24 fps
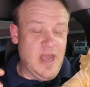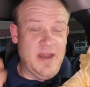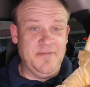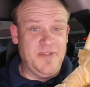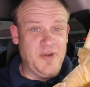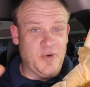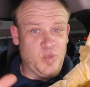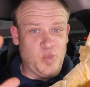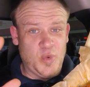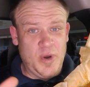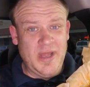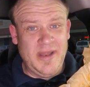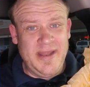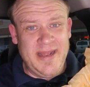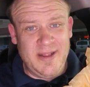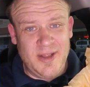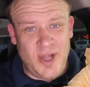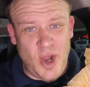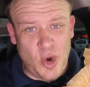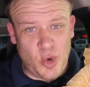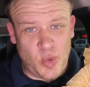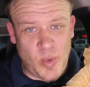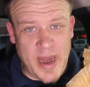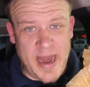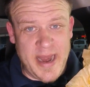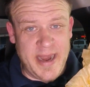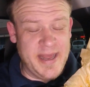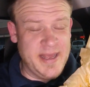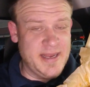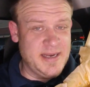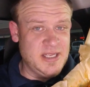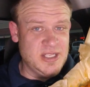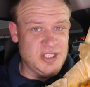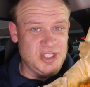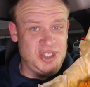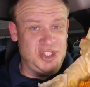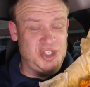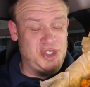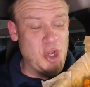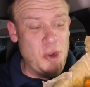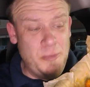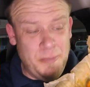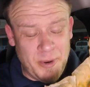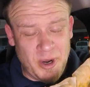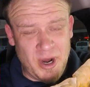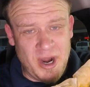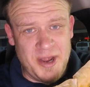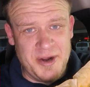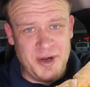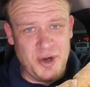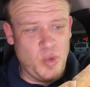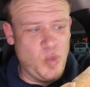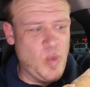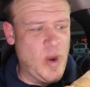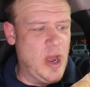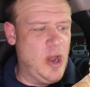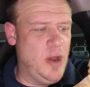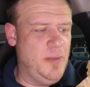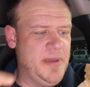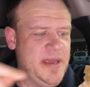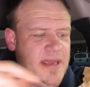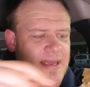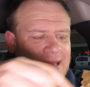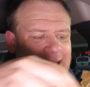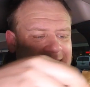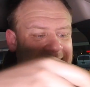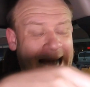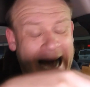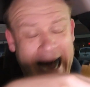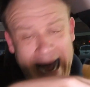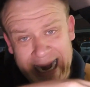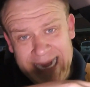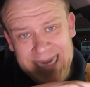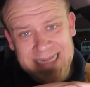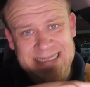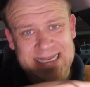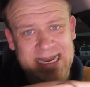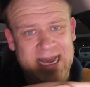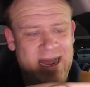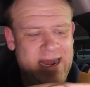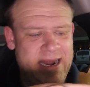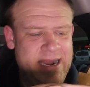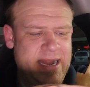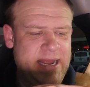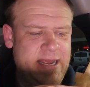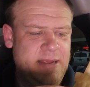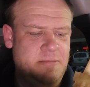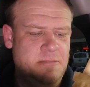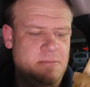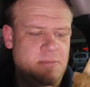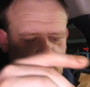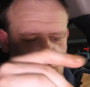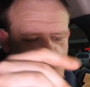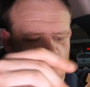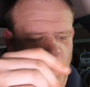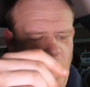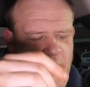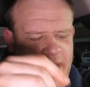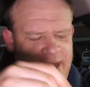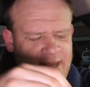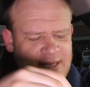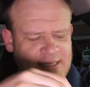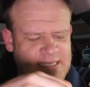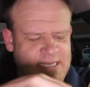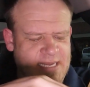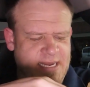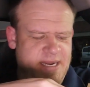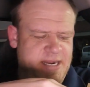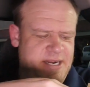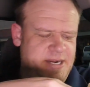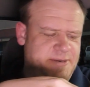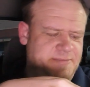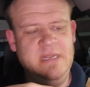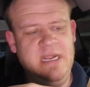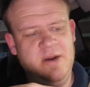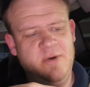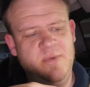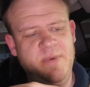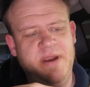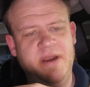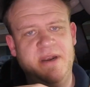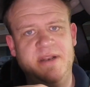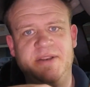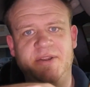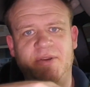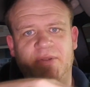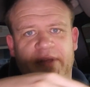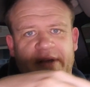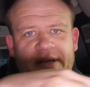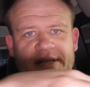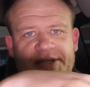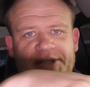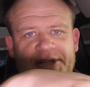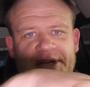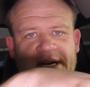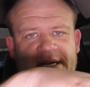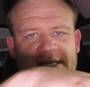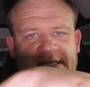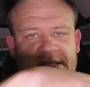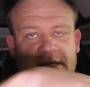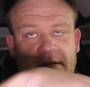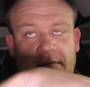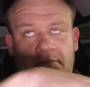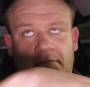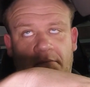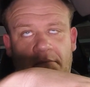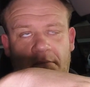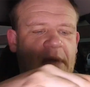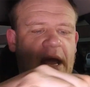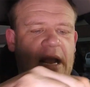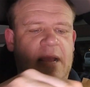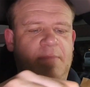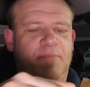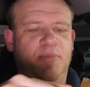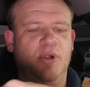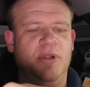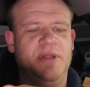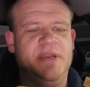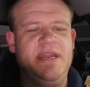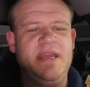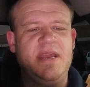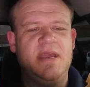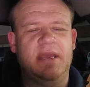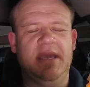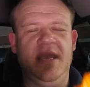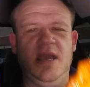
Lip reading: of the really low rated, super underwhelming, kind of tiny wings here. How are we gonna do this, Justin? I could pull an Ian